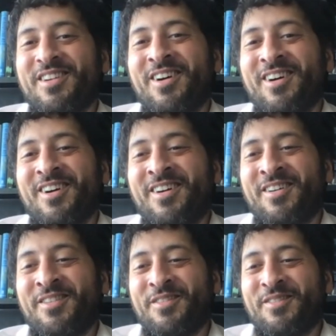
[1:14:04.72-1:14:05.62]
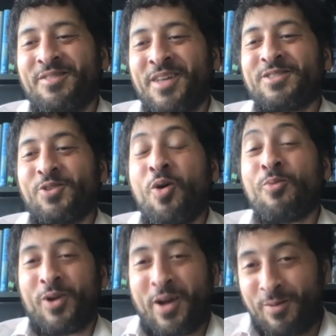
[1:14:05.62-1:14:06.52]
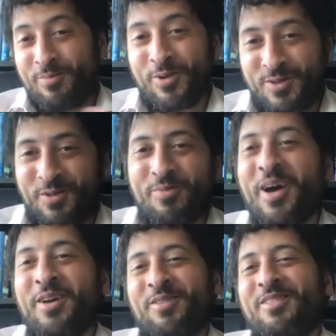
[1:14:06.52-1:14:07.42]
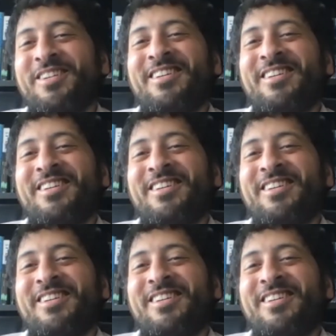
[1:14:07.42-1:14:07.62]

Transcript: that's the homework I'd put to the panel.